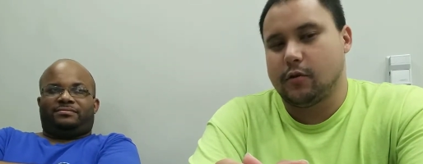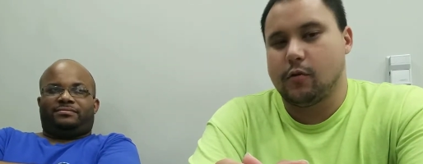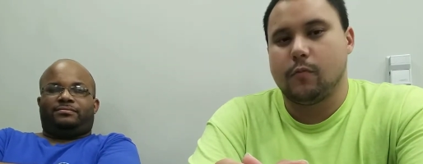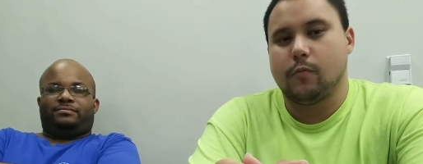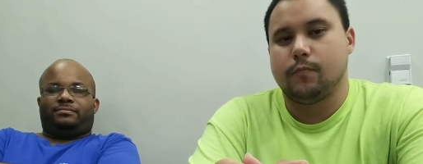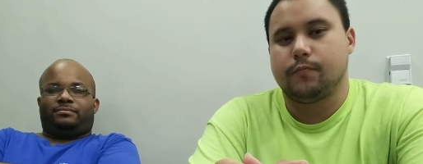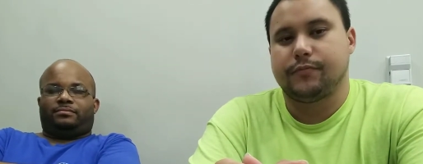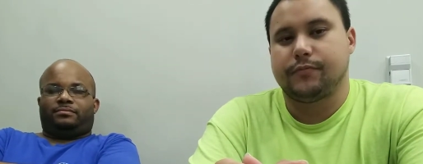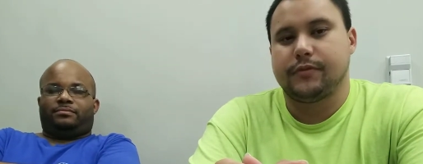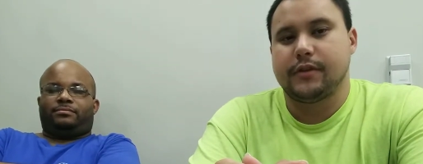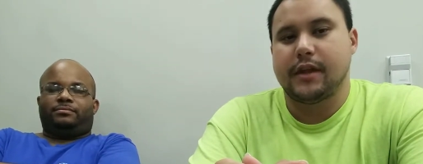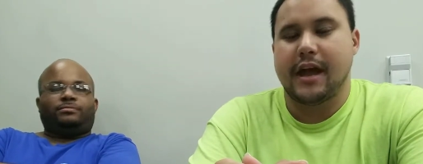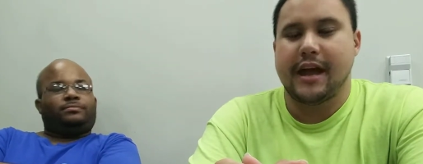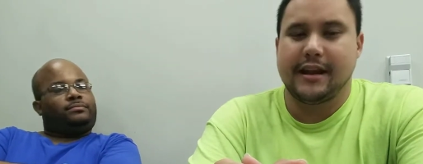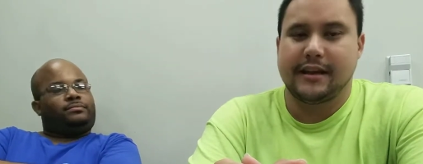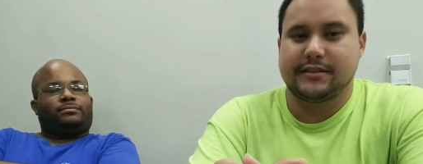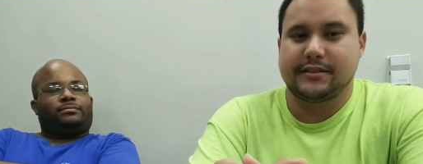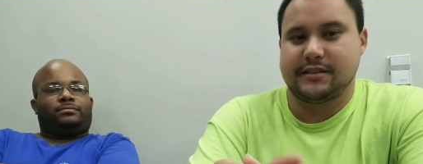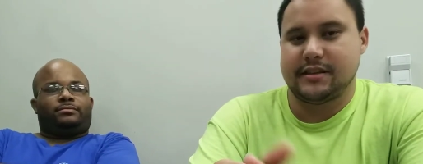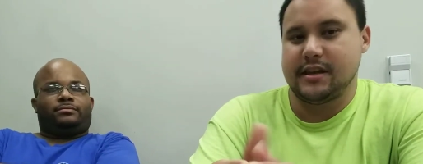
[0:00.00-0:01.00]
Speaker 1: the
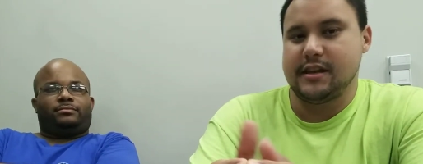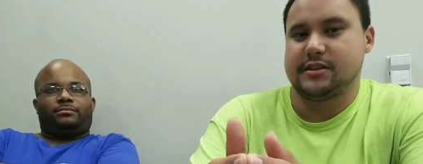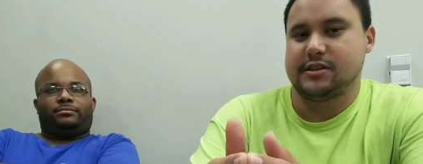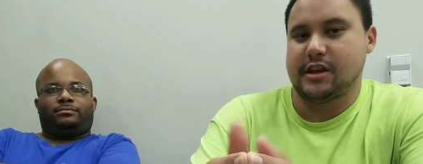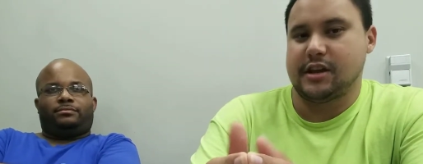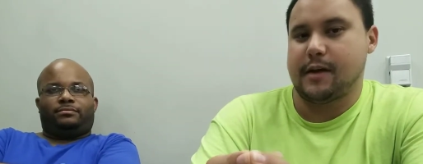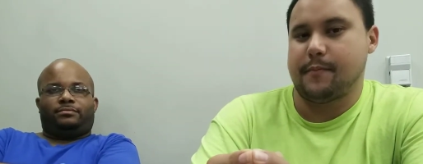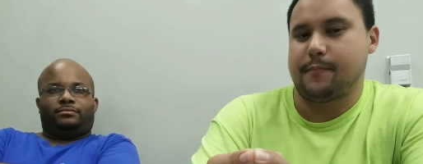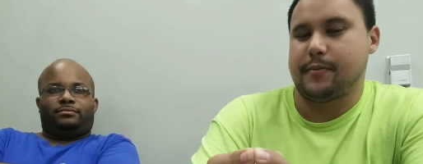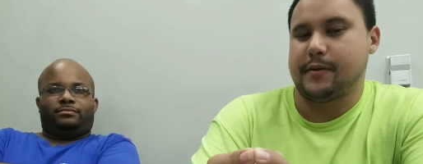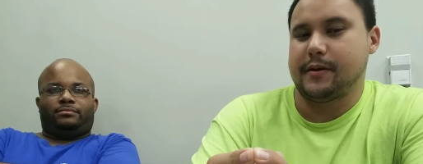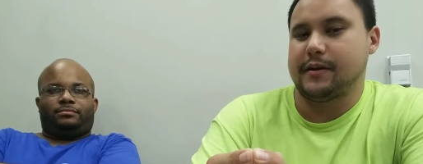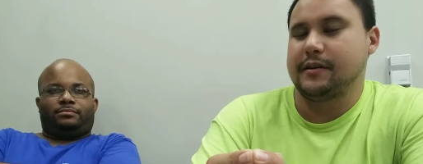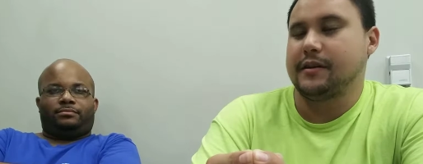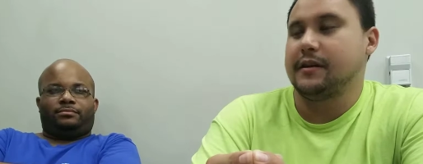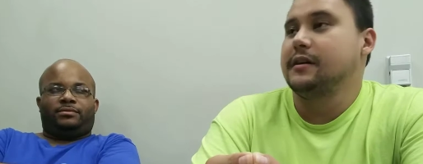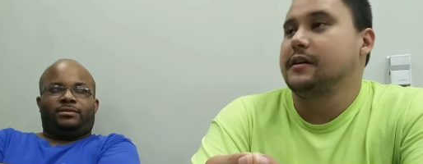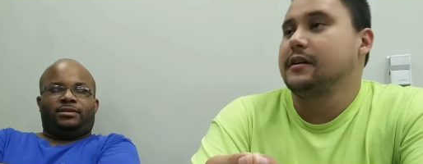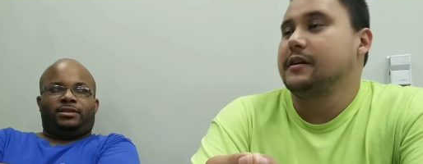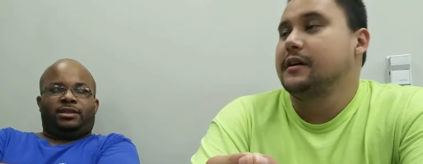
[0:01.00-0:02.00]
NXT
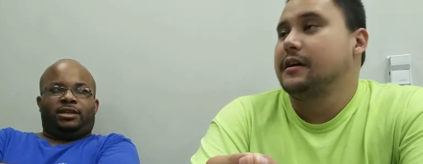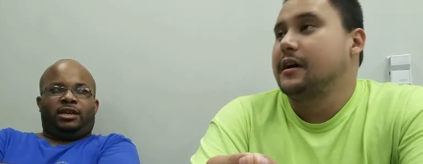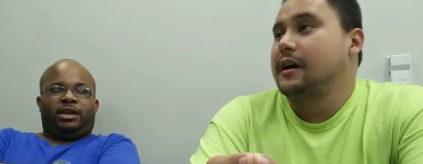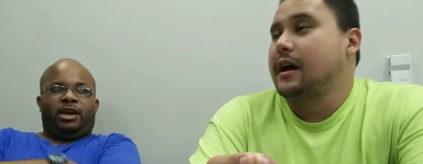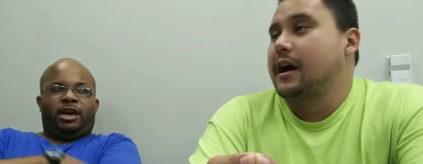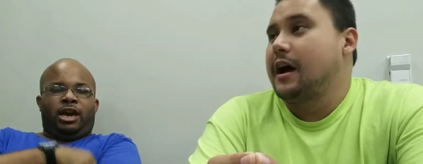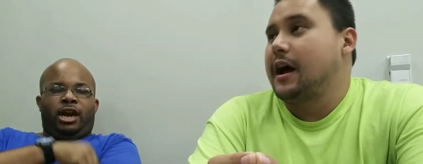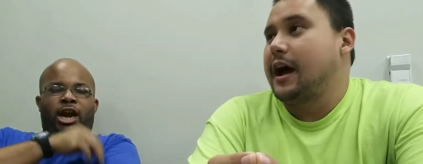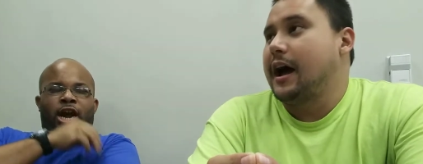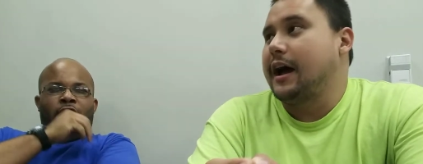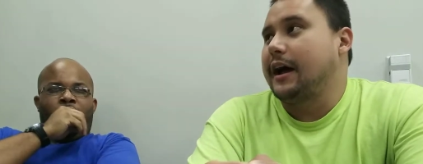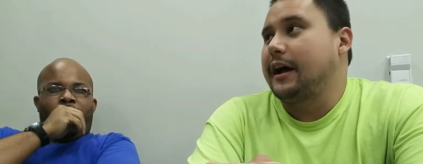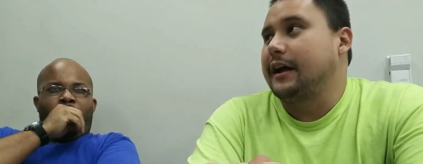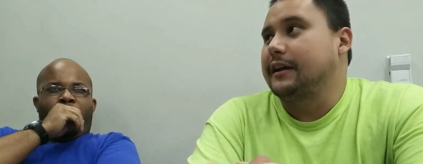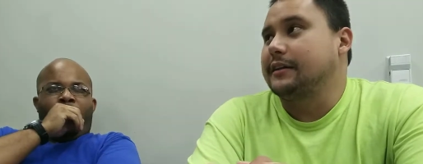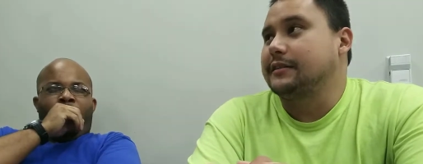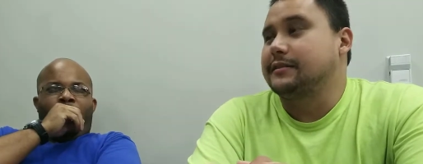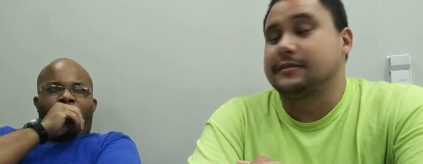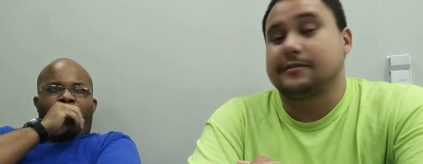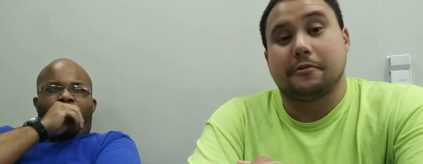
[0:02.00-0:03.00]
champion,
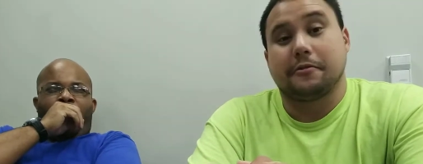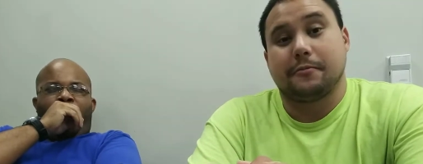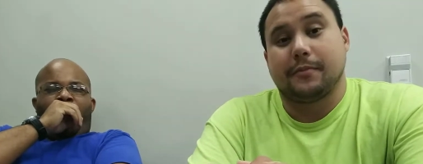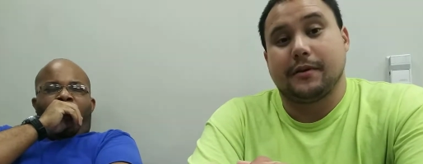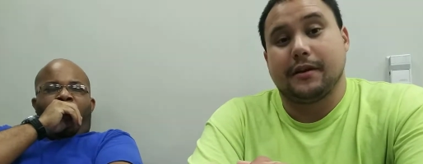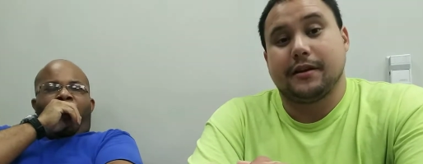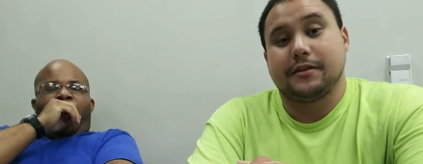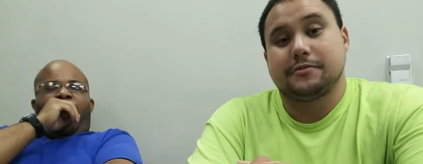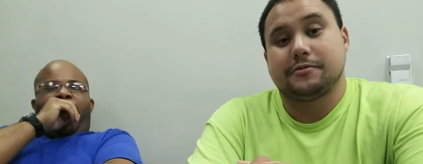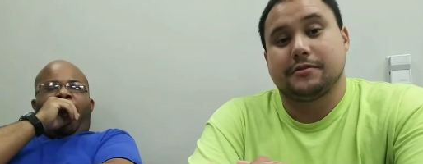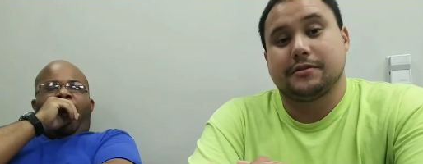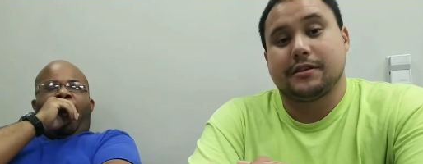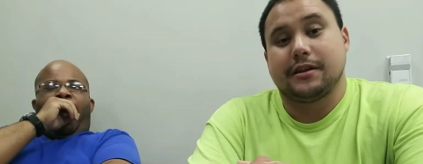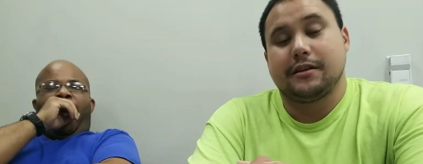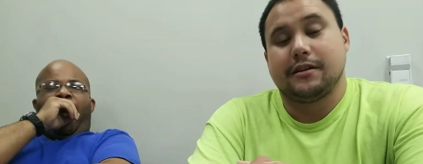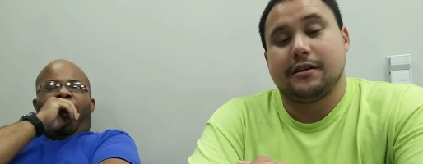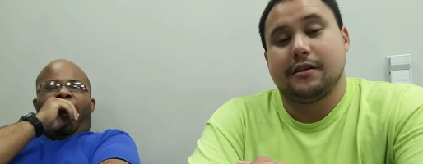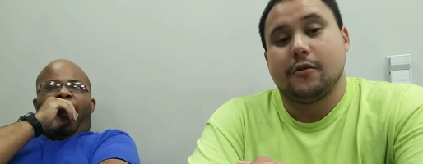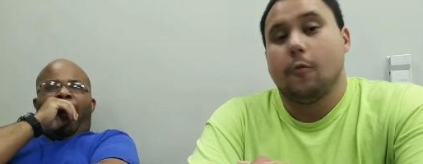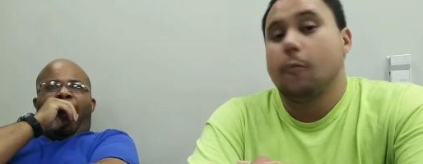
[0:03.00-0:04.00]
and this is going to be
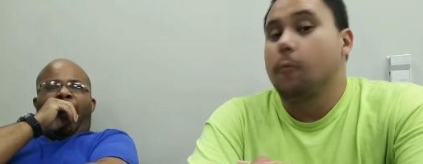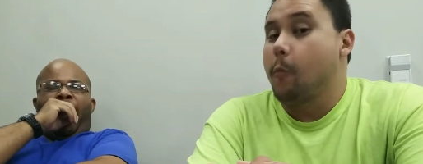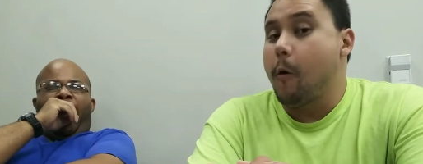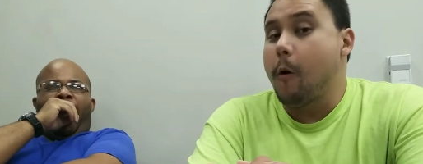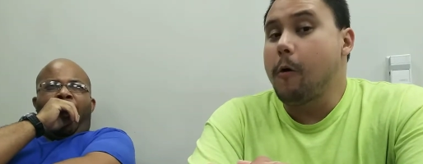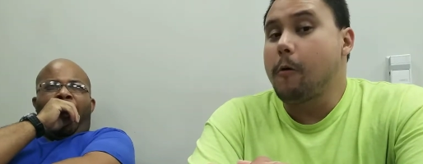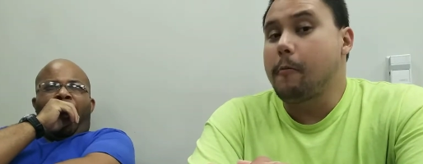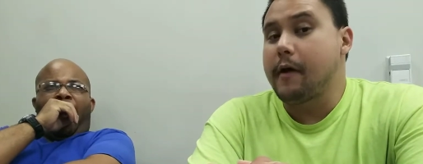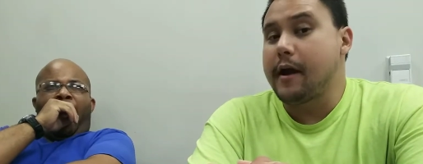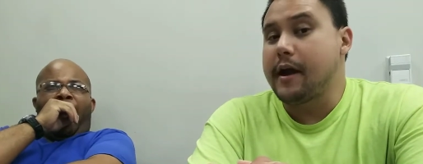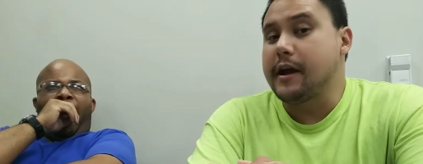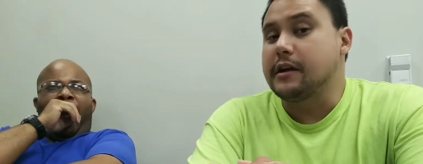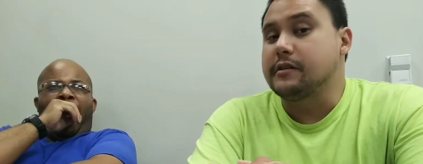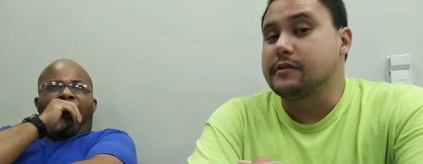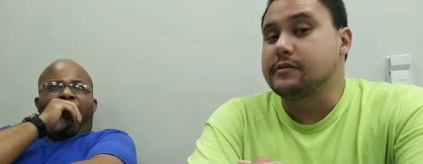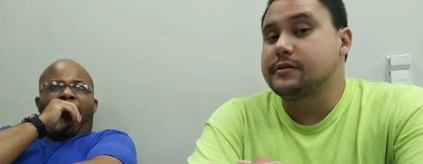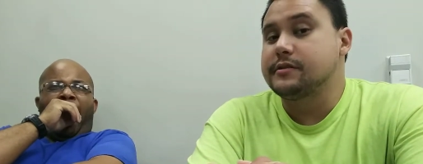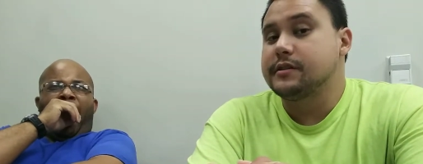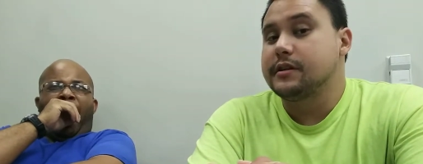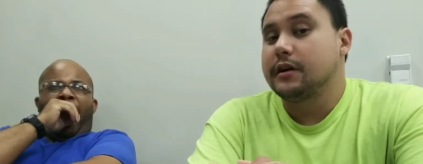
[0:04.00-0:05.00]
interesting. War
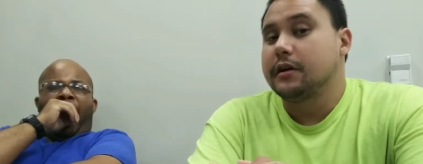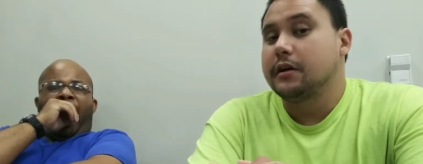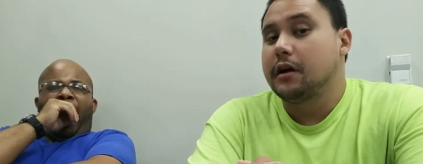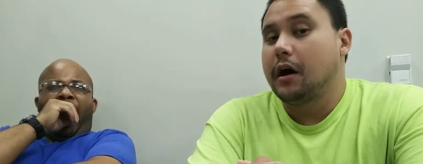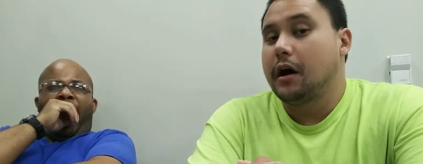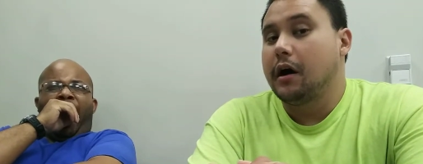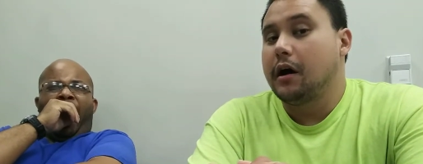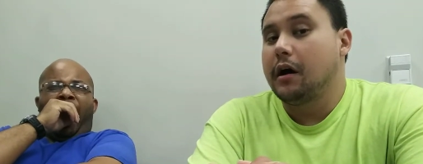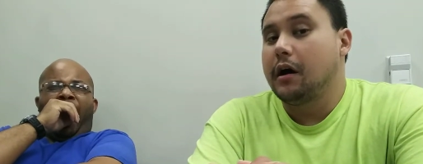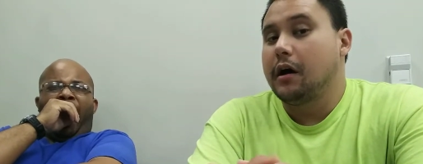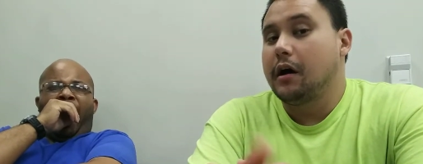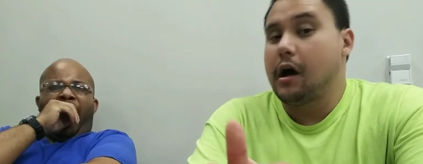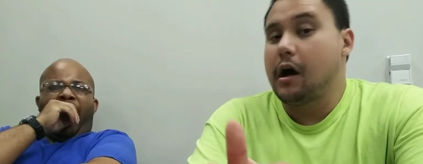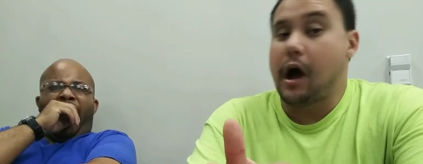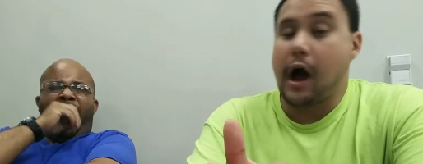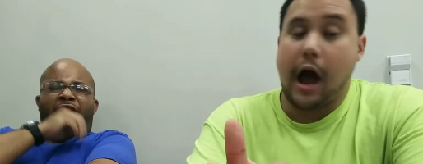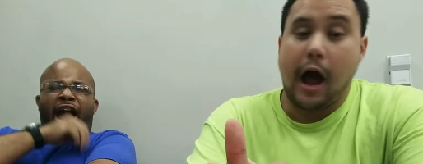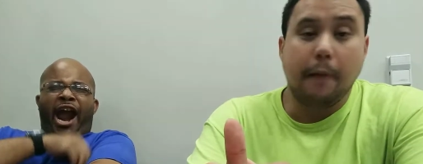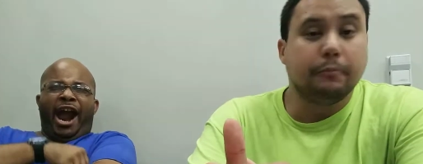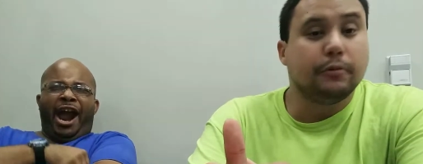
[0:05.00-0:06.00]
Raiders
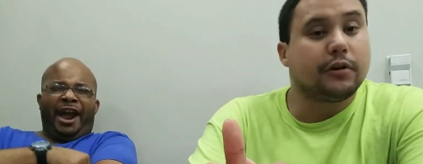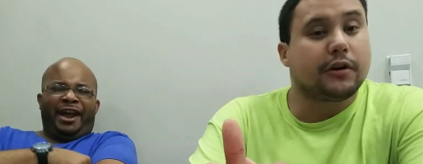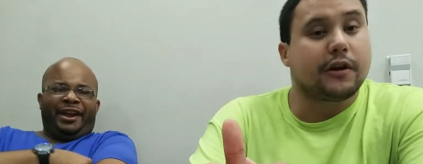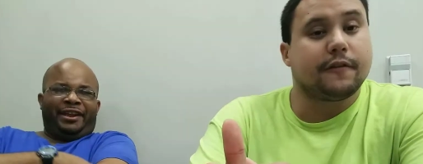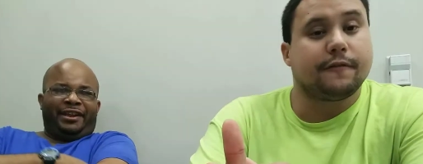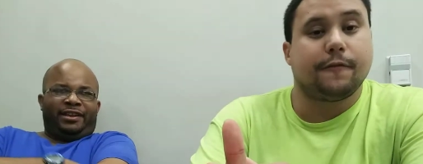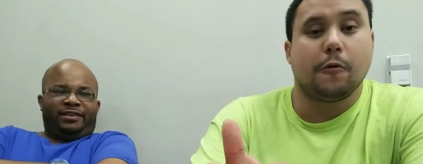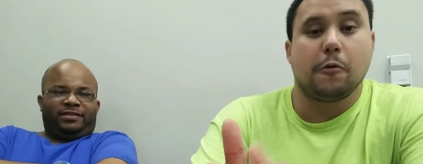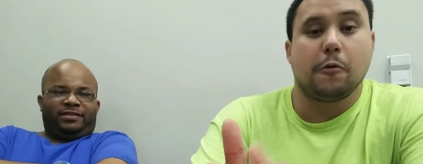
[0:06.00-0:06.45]
I'm looking